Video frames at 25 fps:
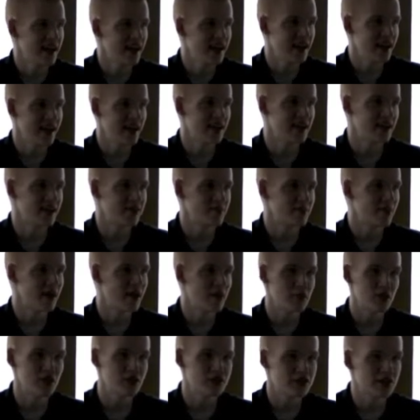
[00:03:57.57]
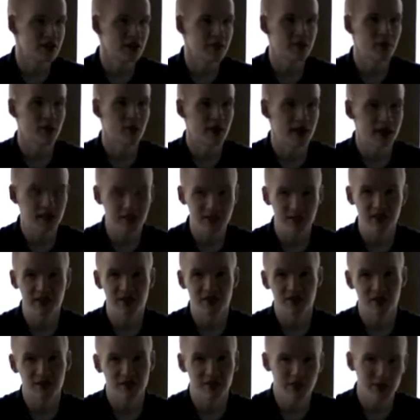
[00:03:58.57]
in membership or
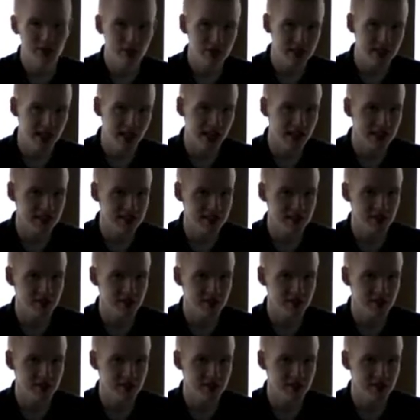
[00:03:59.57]
interest or enthusiasm,